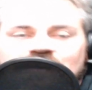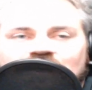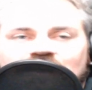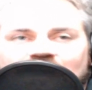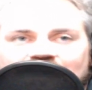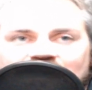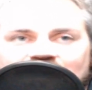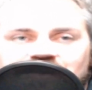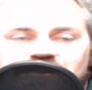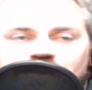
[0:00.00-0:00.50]

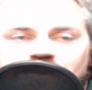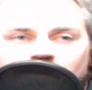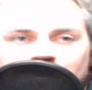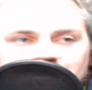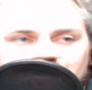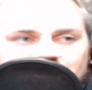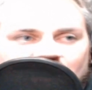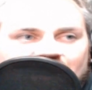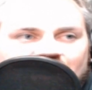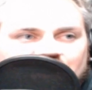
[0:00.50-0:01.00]
I guess there
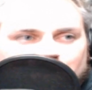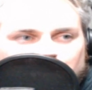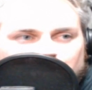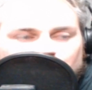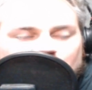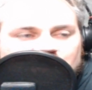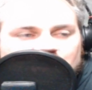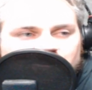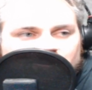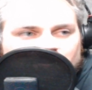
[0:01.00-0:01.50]
was like
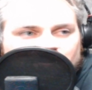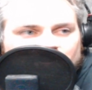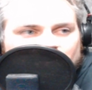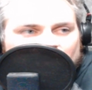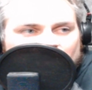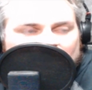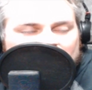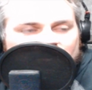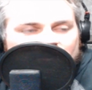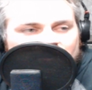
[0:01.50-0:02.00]
pressure,
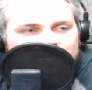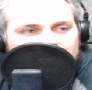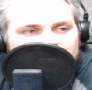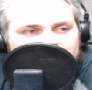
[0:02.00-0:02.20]
like because